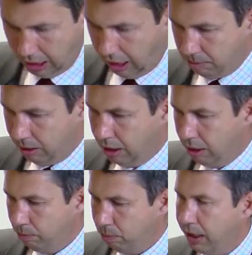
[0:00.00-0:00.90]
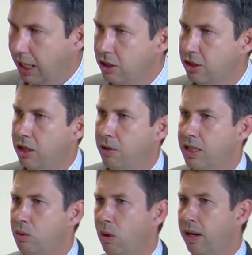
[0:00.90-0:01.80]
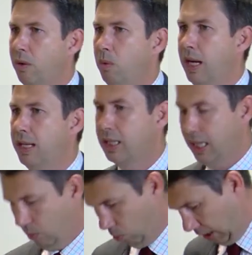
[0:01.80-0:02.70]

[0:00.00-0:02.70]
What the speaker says: But national security is one of the ways in